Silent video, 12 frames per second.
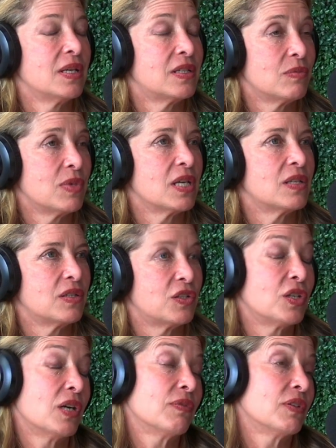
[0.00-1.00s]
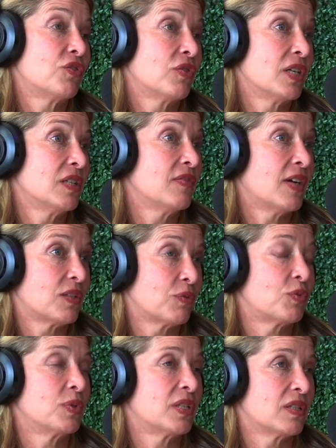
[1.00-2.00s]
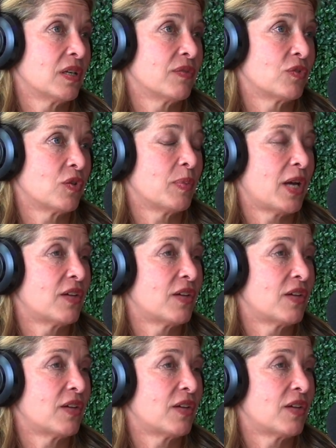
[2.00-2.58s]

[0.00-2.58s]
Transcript: Yeah, to get rid of trans fats, which we discovered are